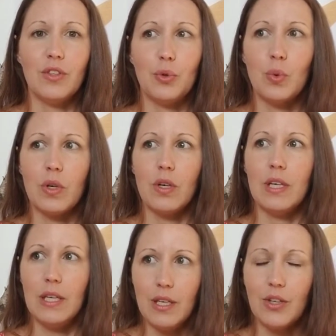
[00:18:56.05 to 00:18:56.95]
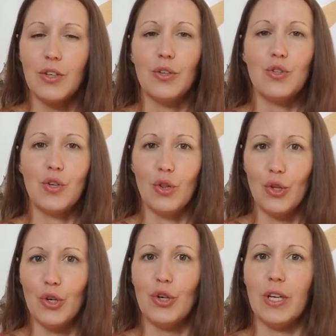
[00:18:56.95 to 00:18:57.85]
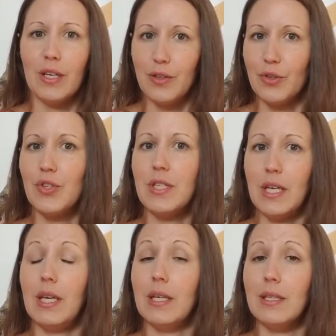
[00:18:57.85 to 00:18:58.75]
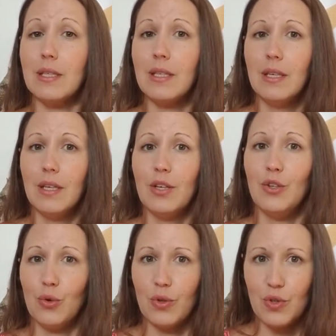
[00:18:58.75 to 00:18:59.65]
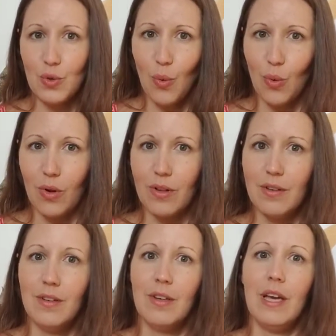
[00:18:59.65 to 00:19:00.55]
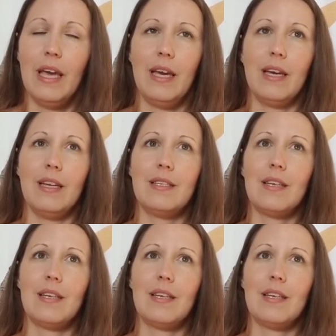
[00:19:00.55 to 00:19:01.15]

You are here to learn and understand your soul and